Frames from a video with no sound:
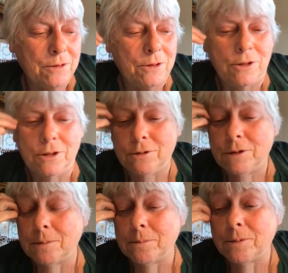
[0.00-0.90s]
do
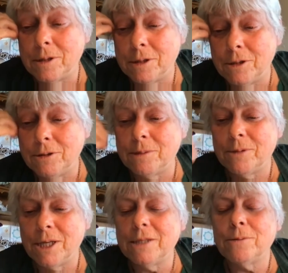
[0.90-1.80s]
some do some
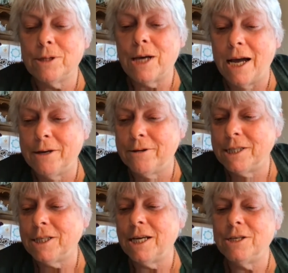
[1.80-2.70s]
things with higher
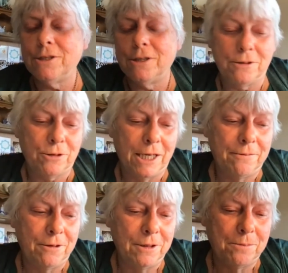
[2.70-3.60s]
education and
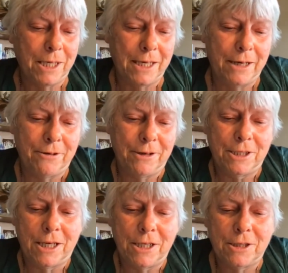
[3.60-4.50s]
travel and by higher
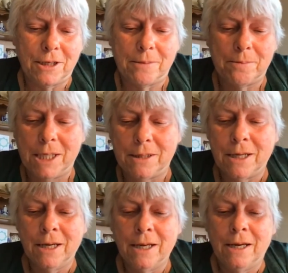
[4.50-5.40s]
education i
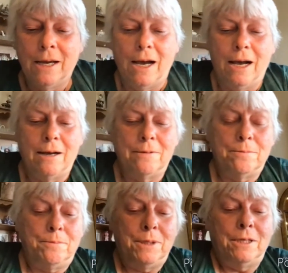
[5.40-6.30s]
mean uh,
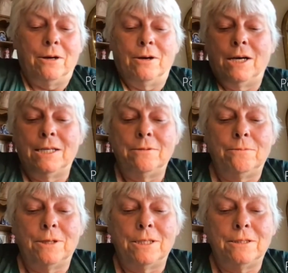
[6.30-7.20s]
beyond
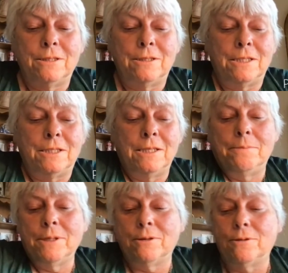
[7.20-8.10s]
what's the
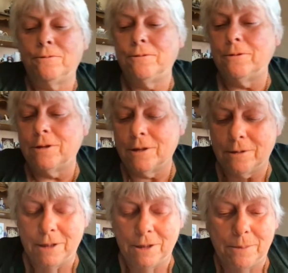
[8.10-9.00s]
typical
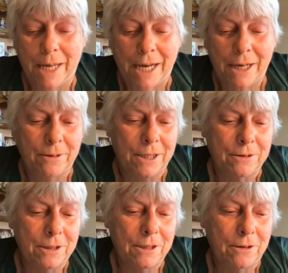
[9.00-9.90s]
for your background
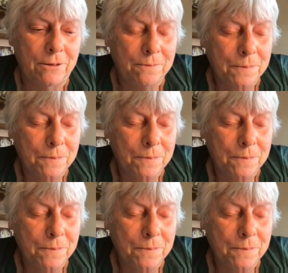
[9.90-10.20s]
so